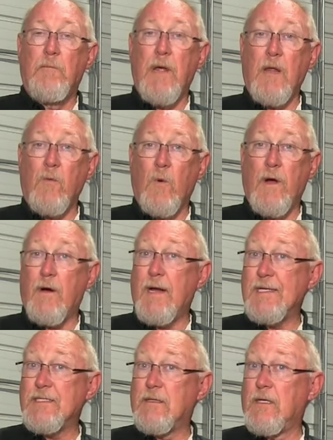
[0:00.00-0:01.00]
Belt wear
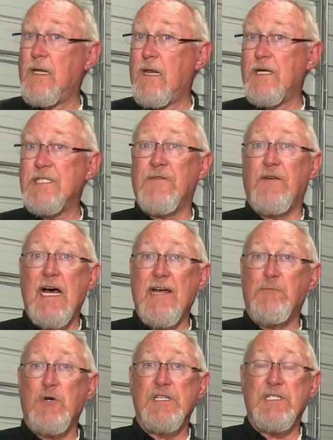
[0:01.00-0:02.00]
as little as
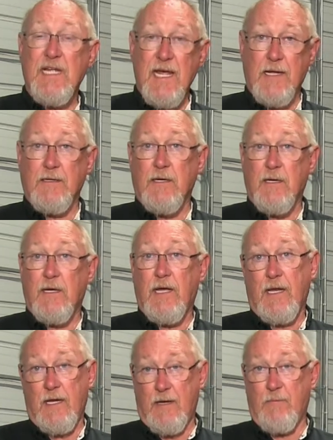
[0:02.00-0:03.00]
5%
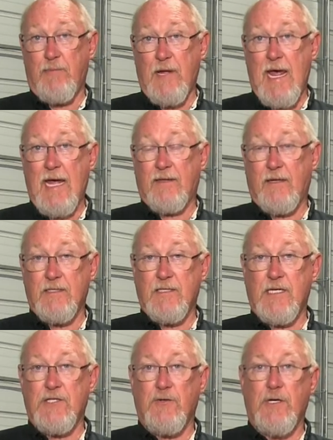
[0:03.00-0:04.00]
can impact the
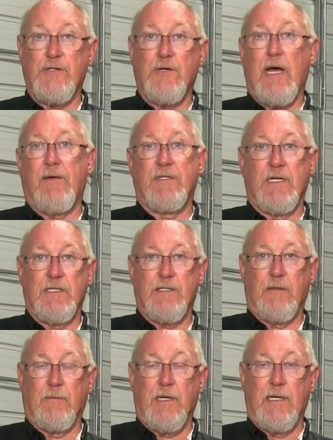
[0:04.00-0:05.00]
accessory drive
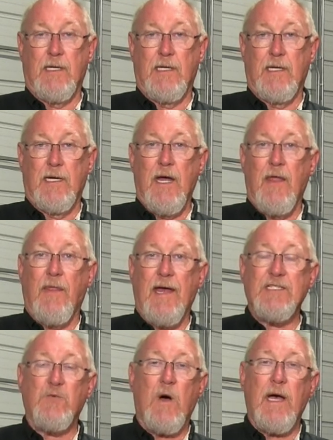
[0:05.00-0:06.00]
system.
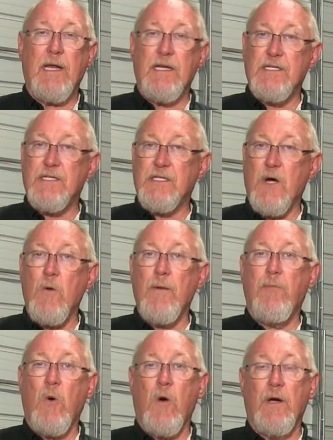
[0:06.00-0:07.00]
That's why it is so
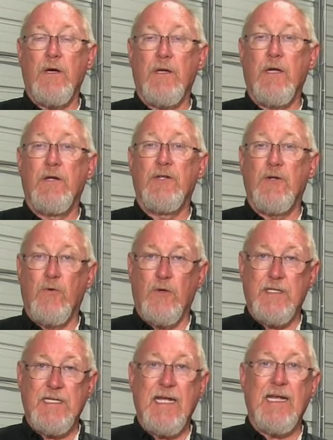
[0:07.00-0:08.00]
important to
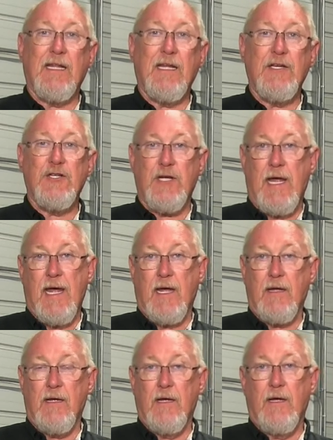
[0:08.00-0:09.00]
routinely
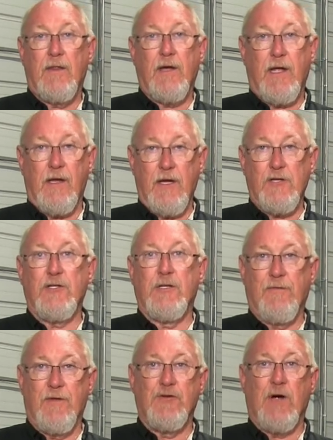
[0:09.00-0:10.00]
check the condition
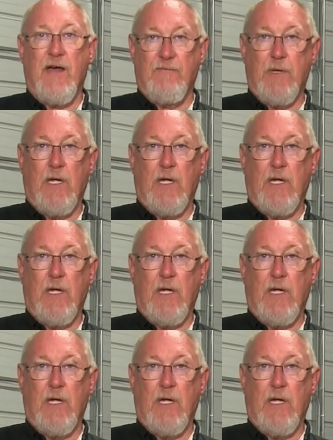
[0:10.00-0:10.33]
of the drive